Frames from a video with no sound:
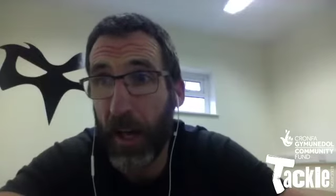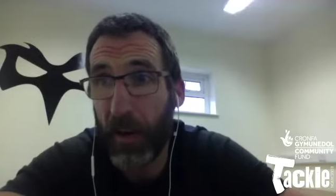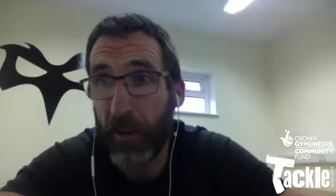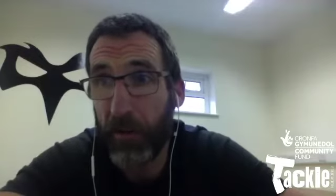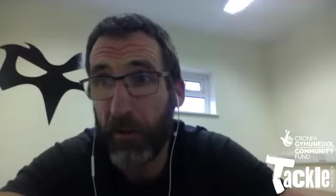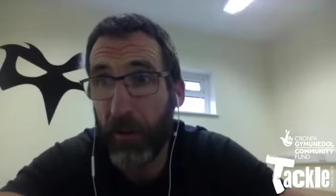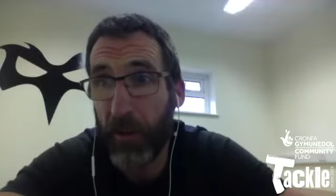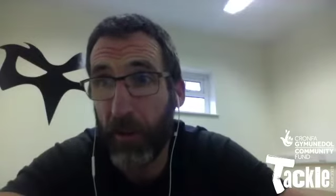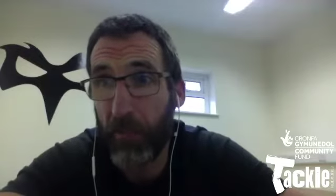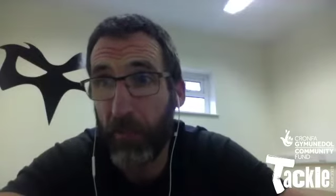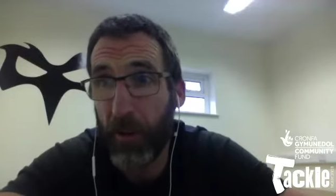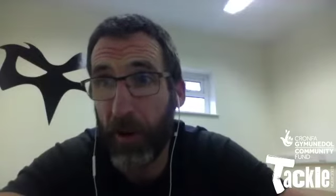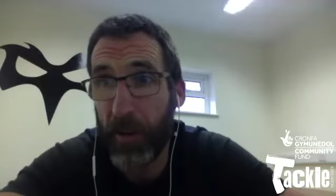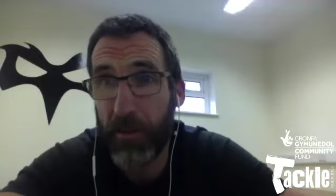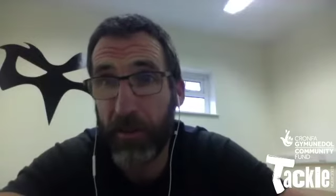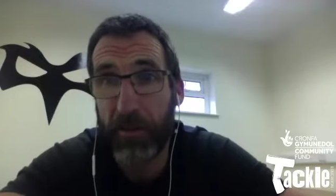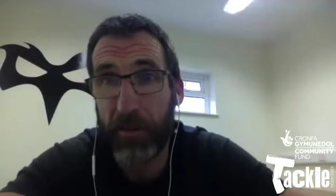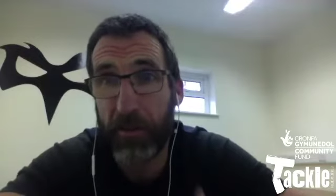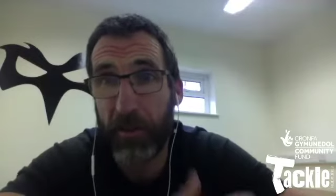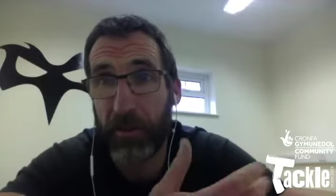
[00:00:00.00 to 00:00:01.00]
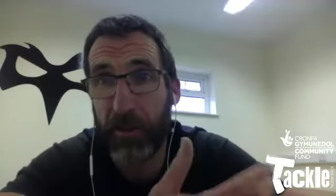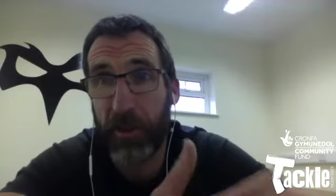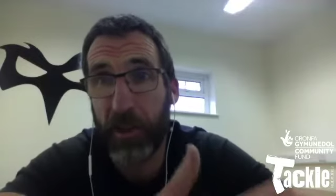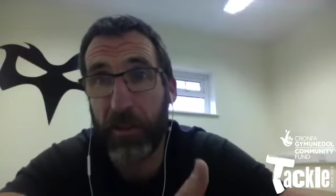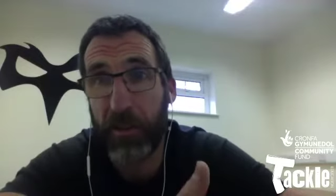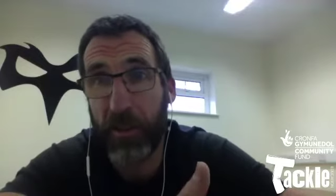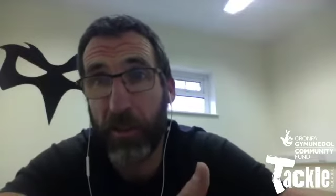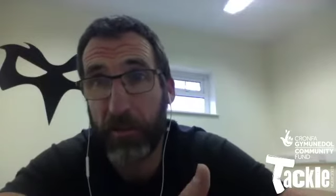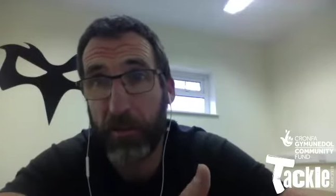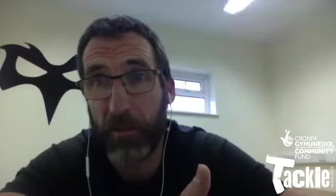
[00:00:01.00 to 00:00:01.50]
through the British
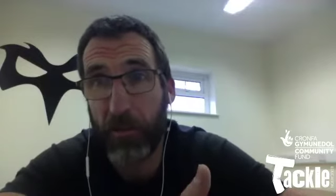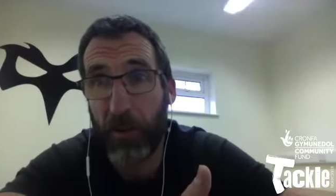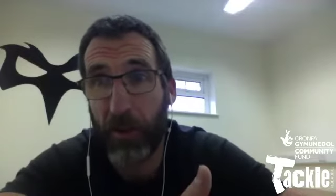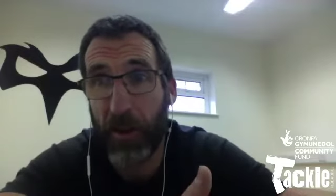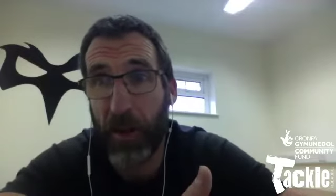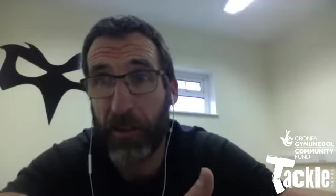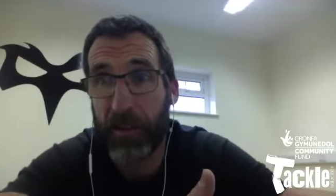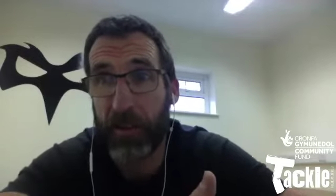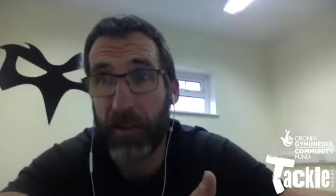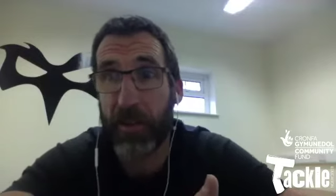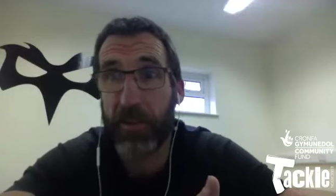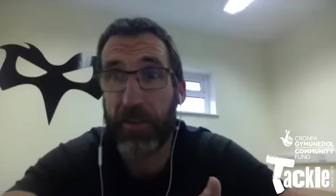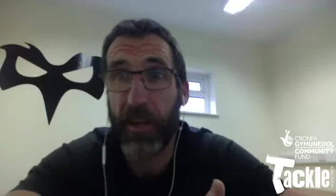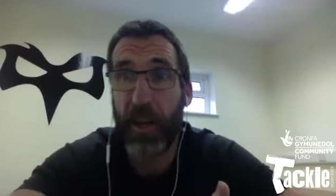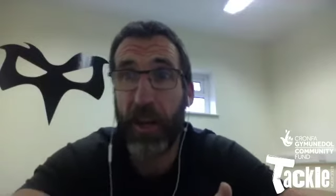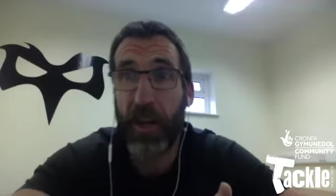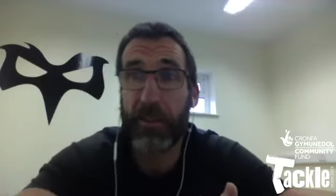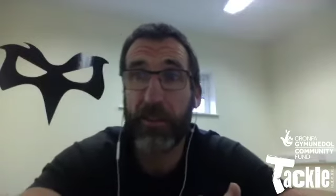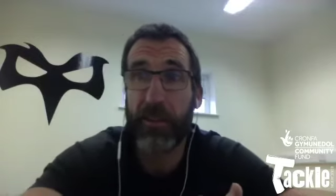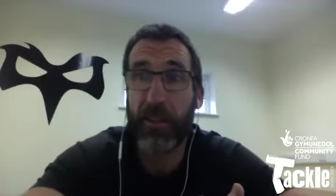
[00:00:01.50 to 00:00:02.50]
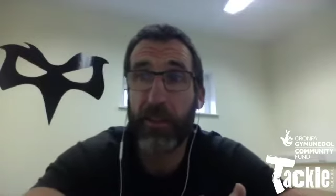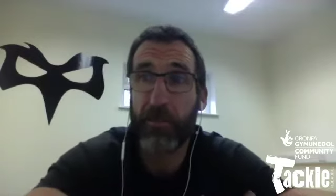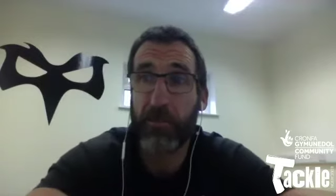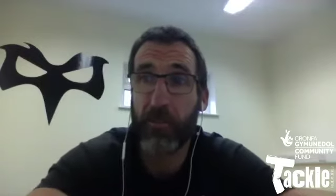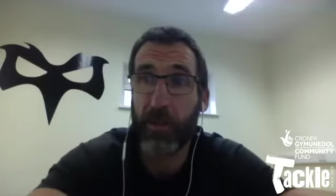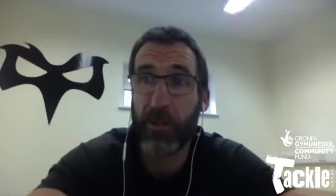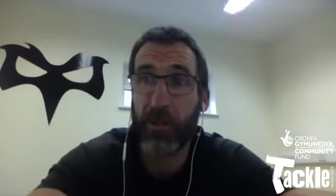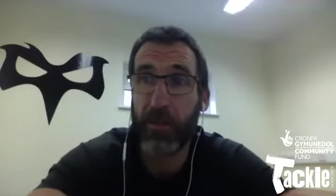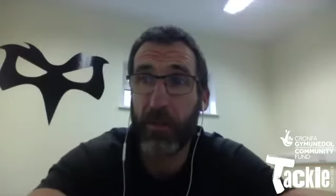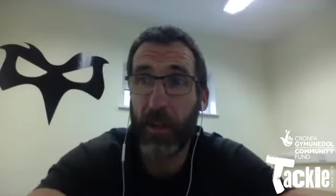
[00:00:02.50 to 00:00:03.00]
Association of Sport and Exercise Sciences,
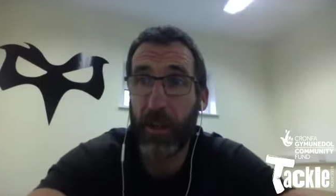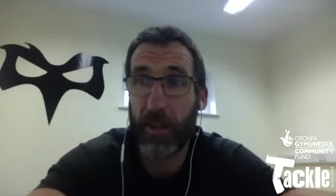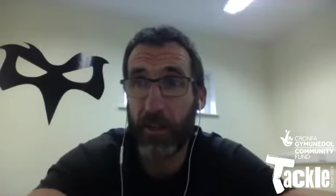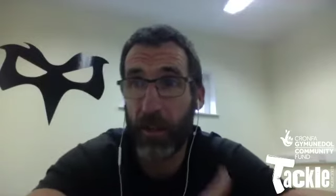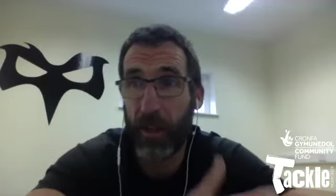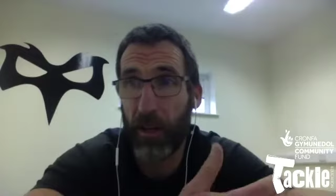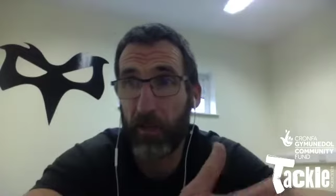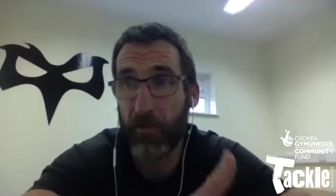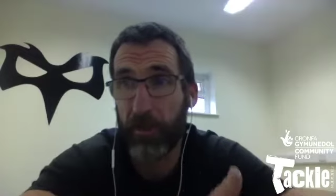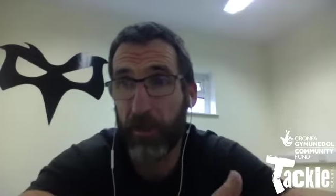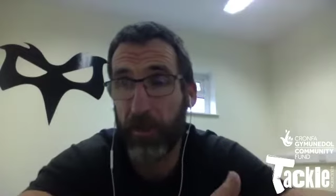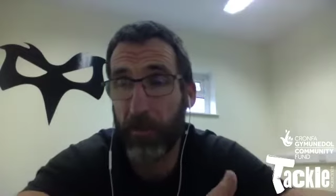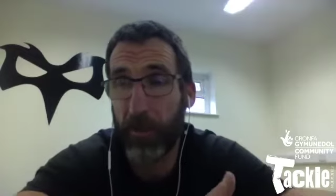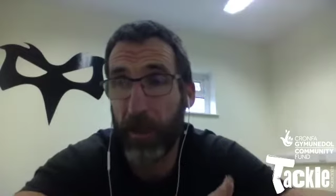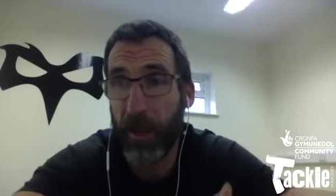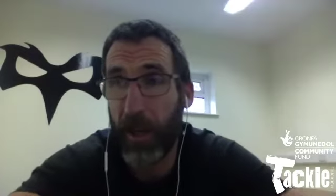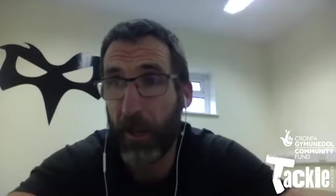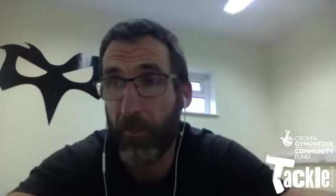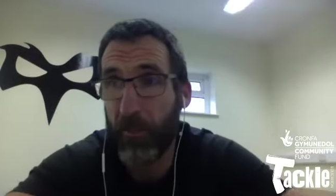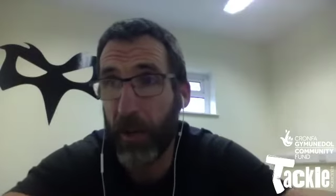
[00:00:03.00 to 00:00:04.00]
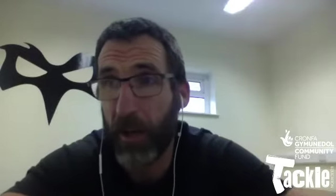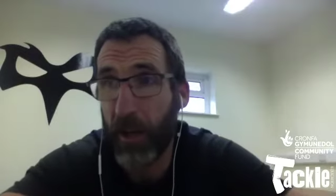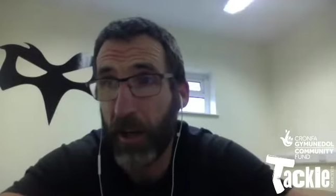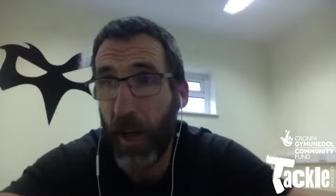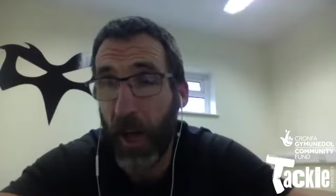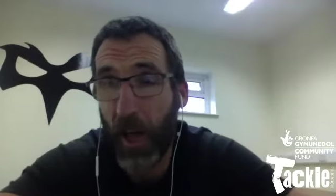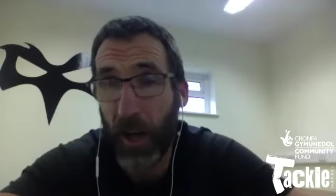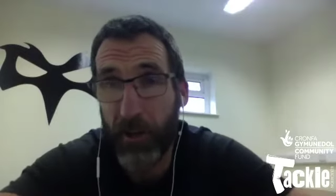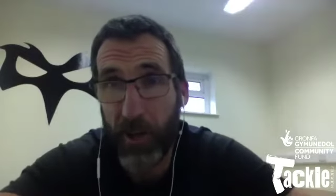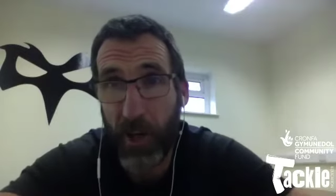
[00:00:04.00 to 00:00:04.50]
which allows you to become
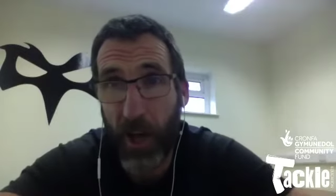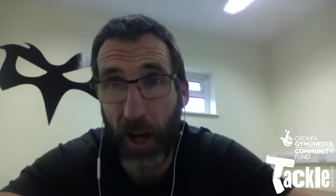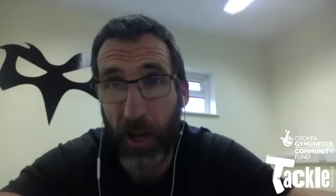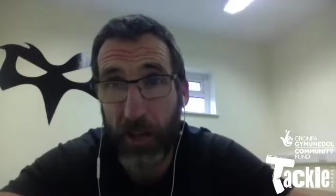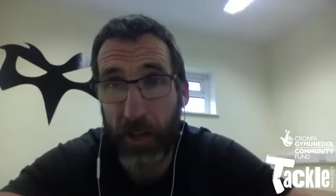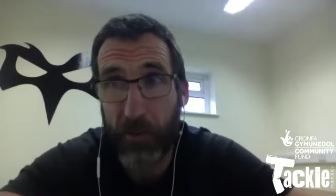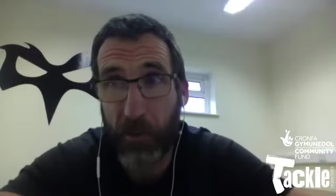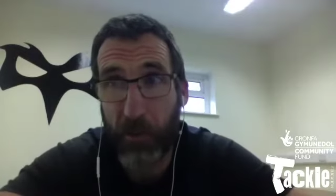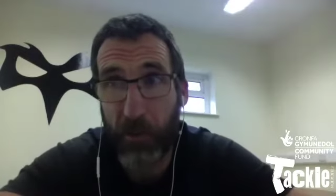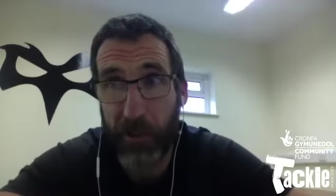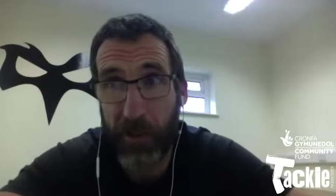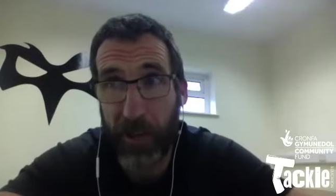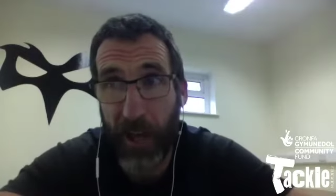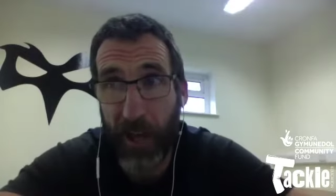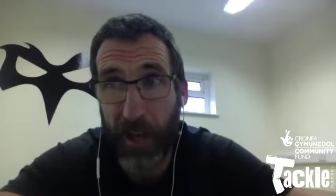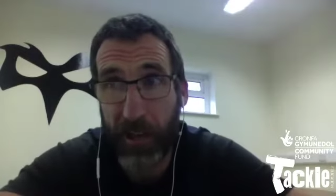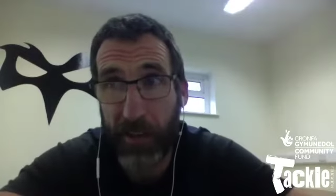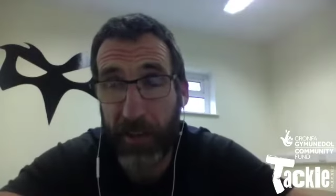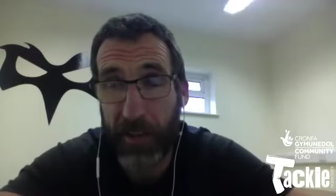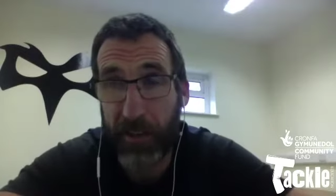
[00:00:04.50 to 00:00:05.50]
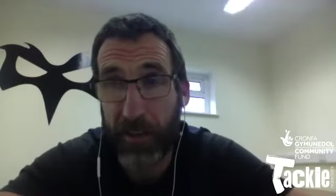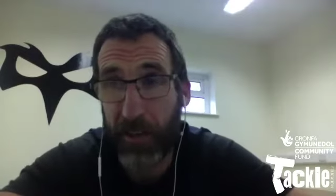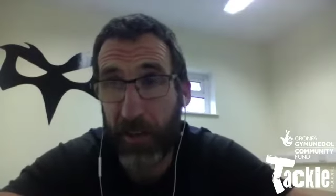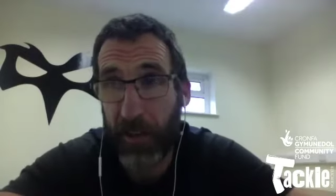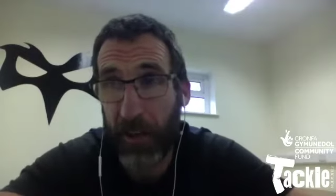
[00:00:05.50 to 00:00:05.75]
a chartered sports scientist.